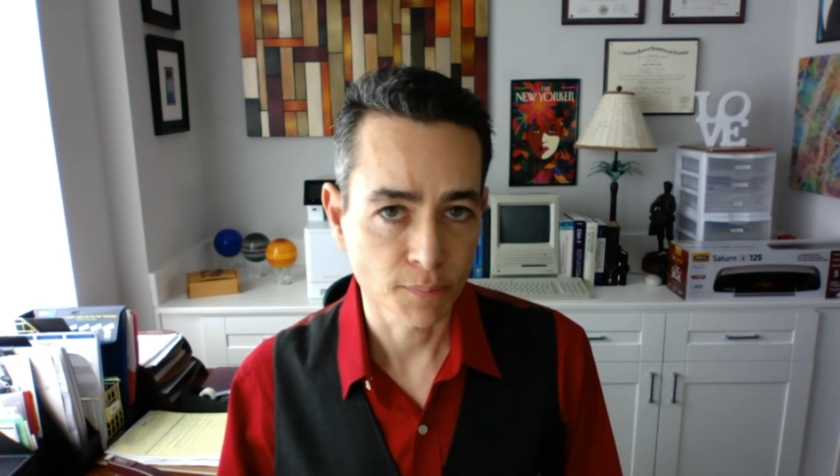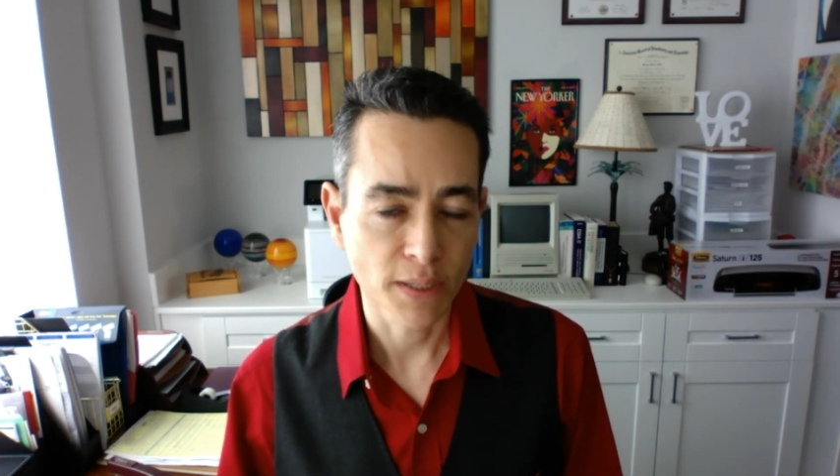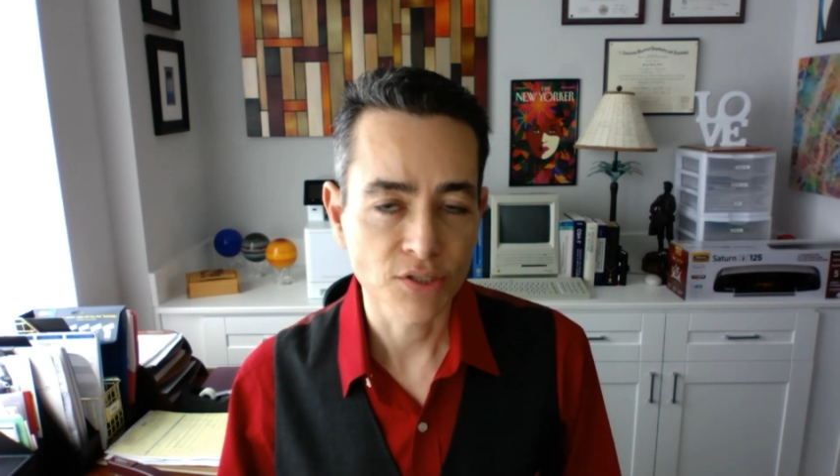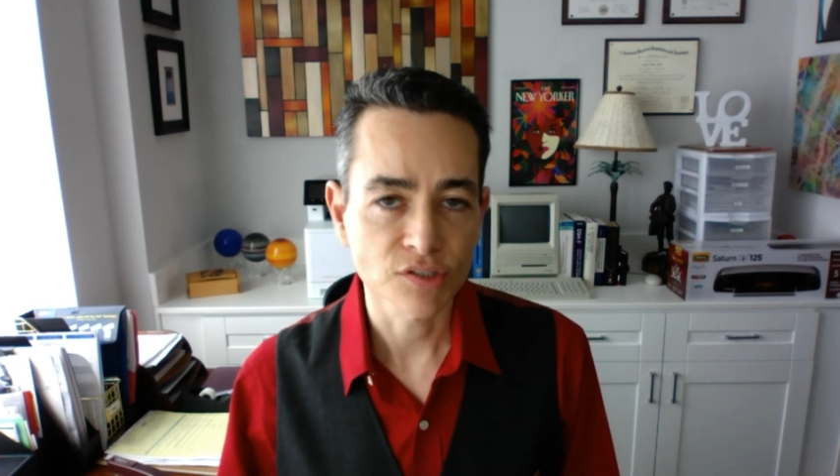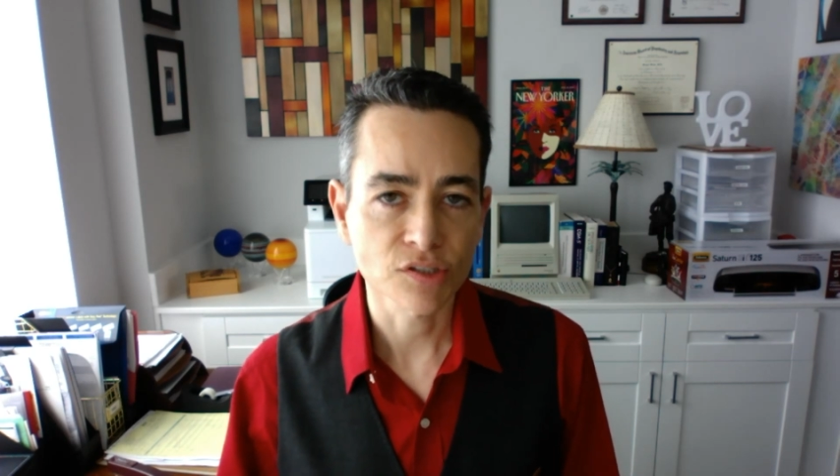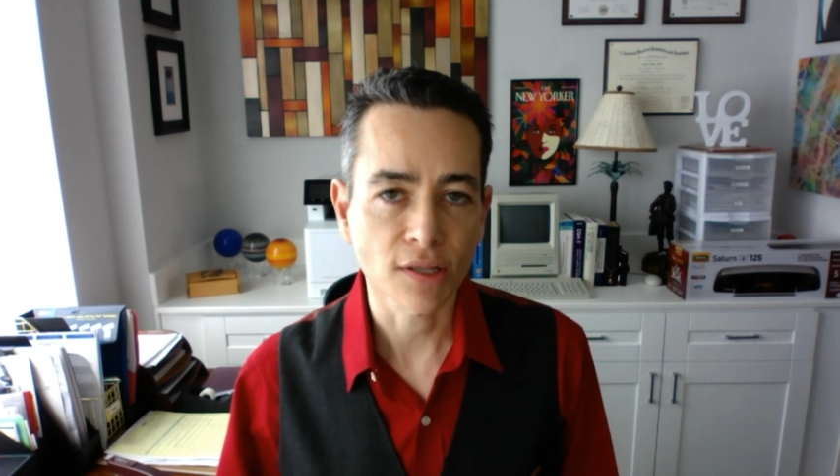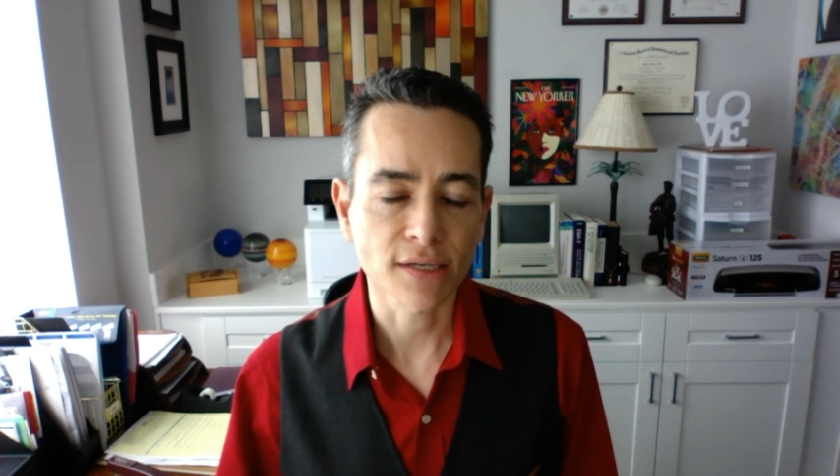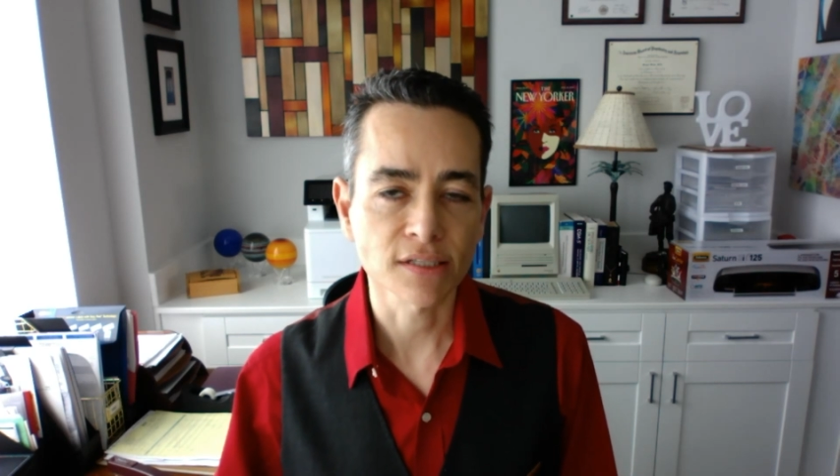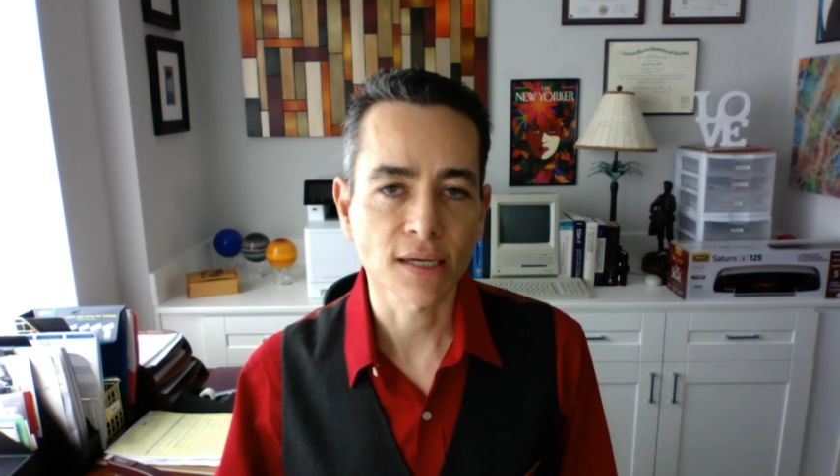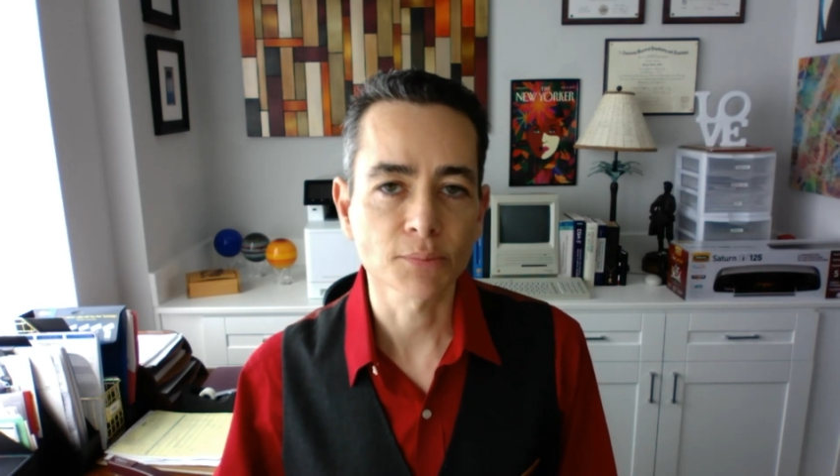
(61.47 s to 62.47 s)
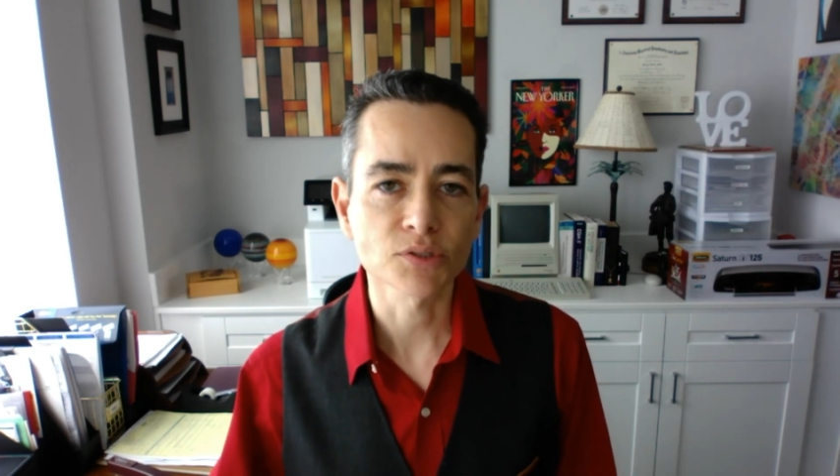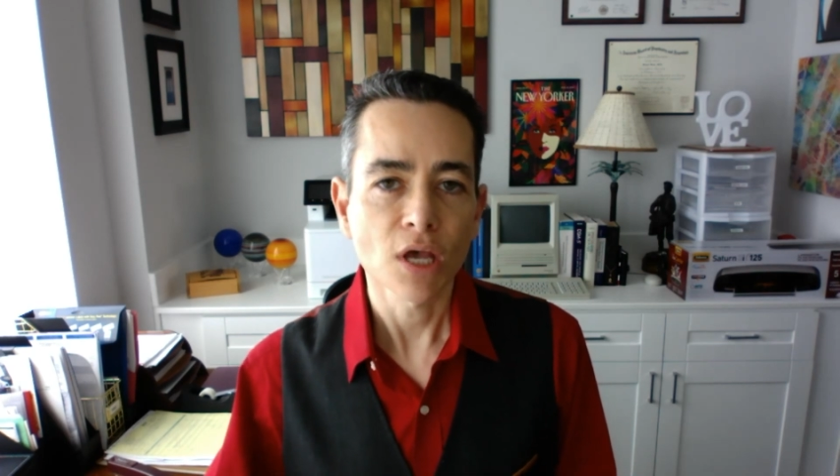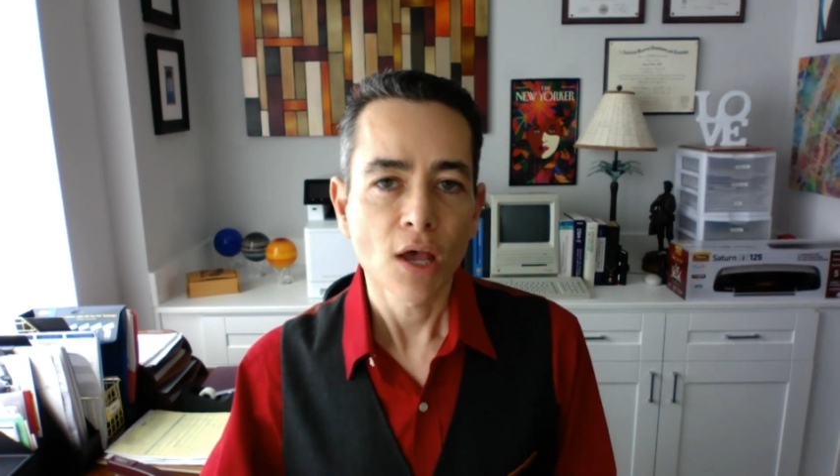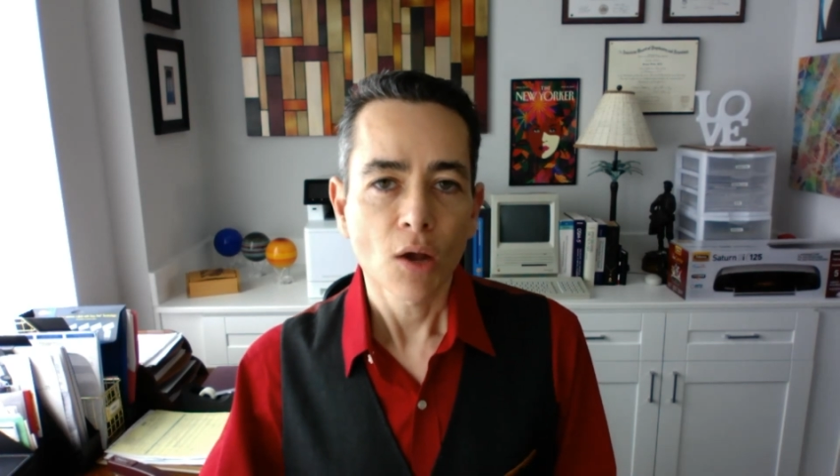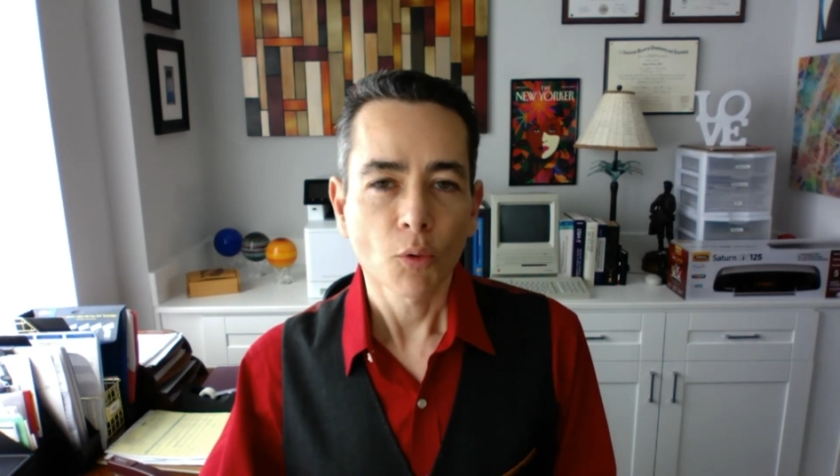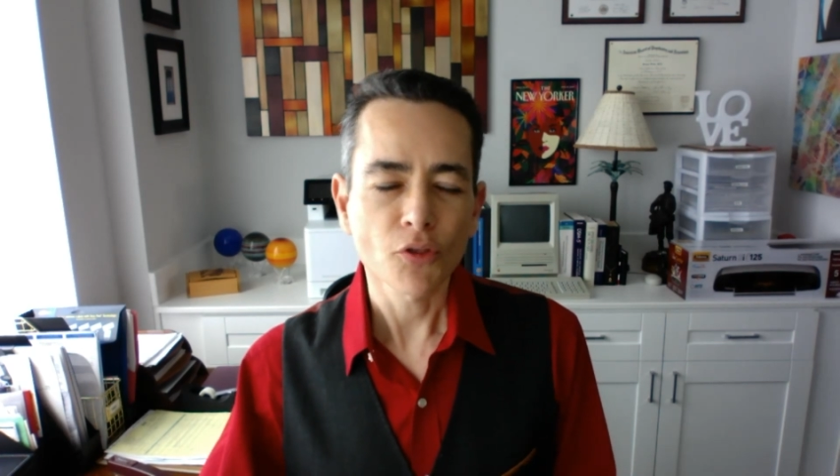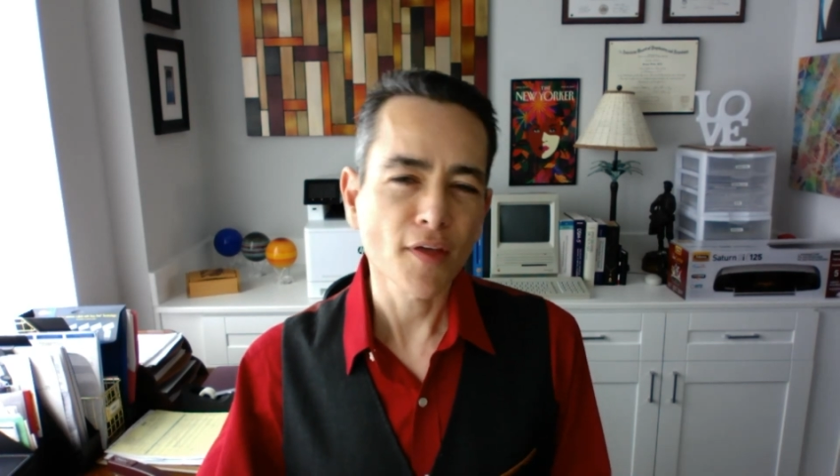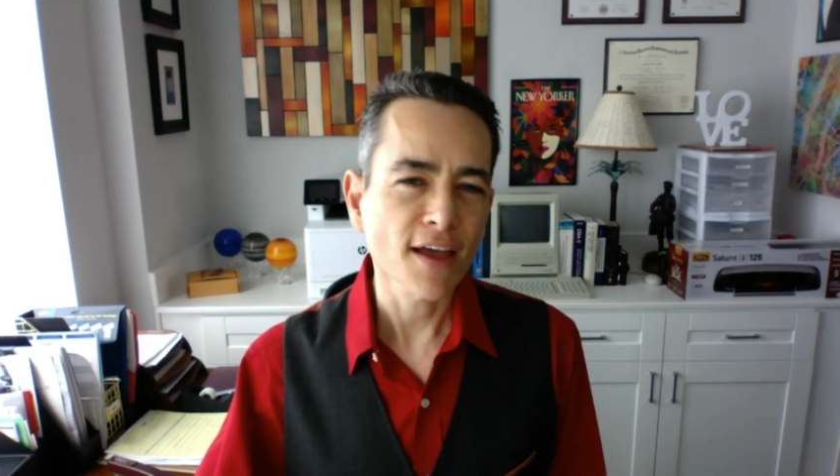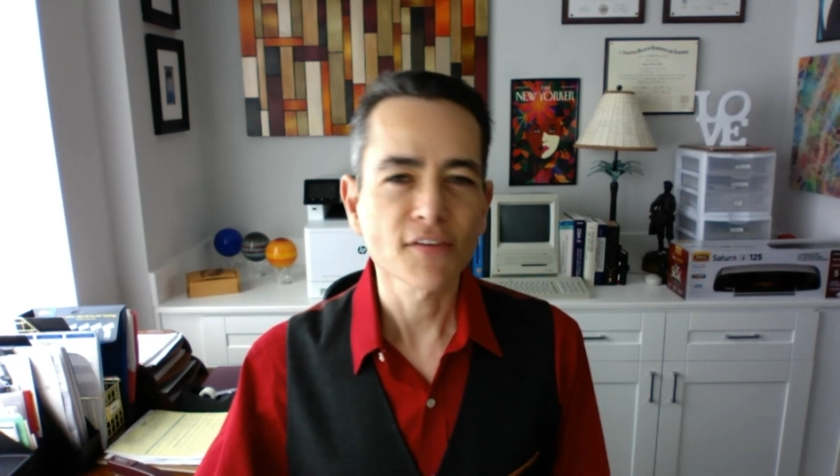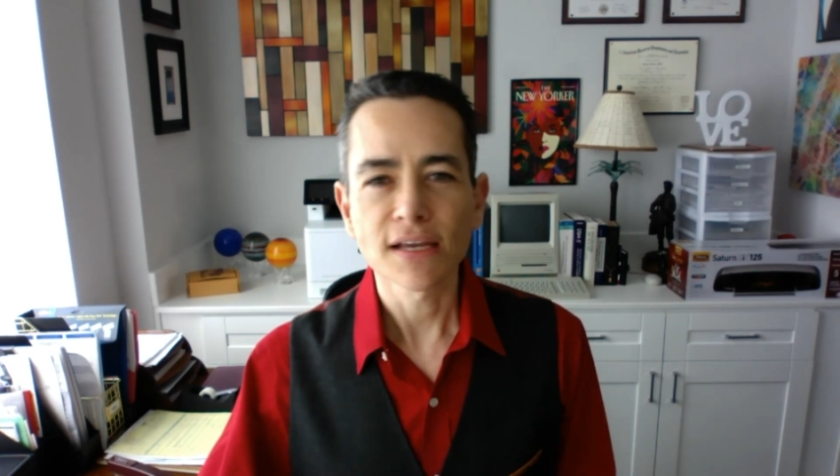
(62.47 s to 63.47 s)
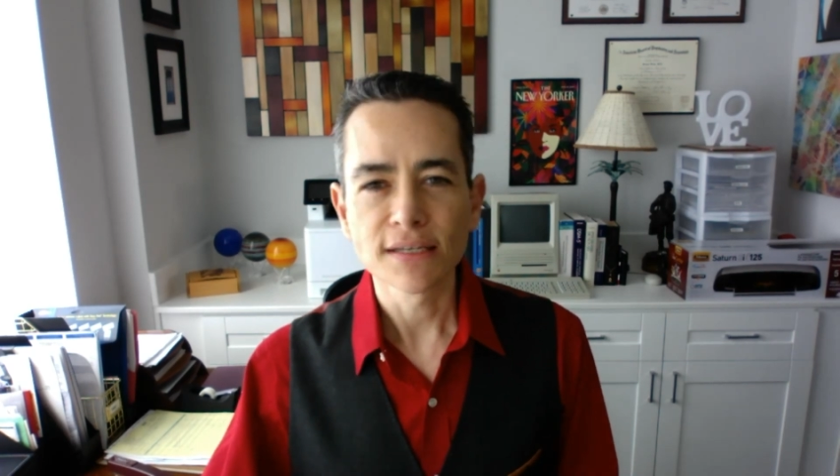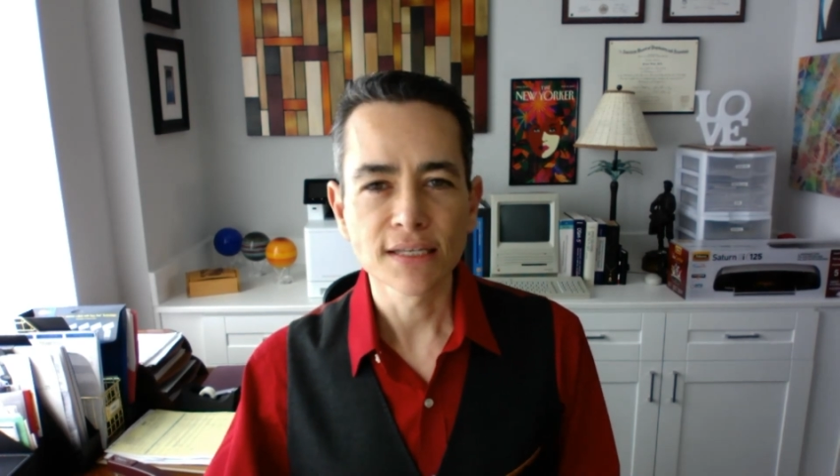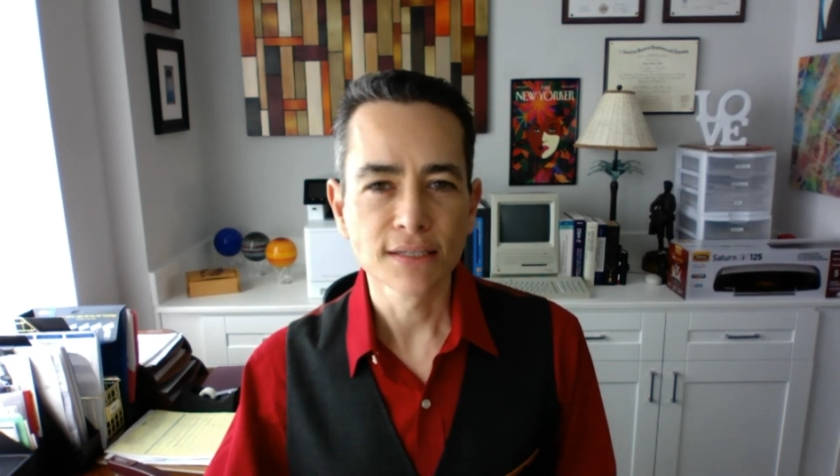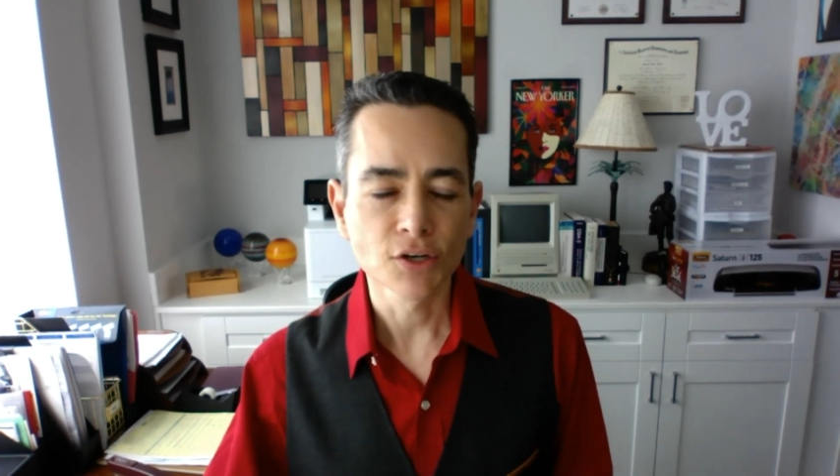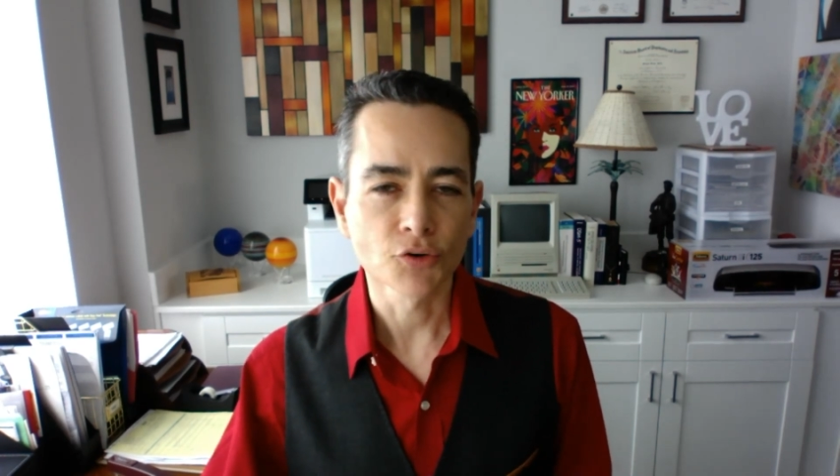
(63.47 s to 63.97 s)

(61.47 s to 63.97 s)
Patients, a lot of times, whether they have ADD or